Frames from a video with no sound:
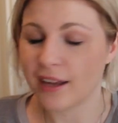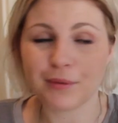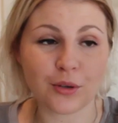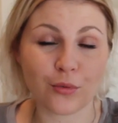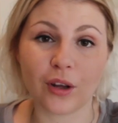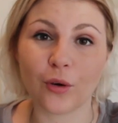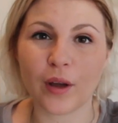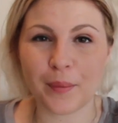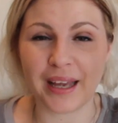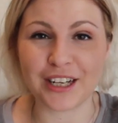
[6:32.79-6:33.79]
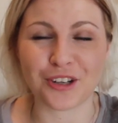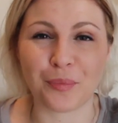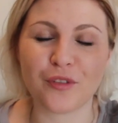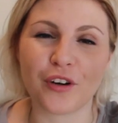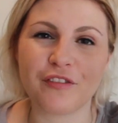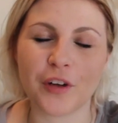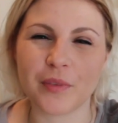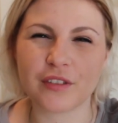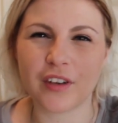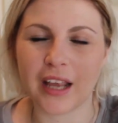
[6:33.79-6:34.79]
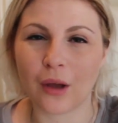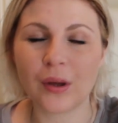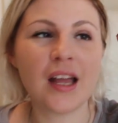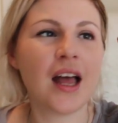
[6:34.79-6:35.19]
It was a real quick paint job before I filmed this video,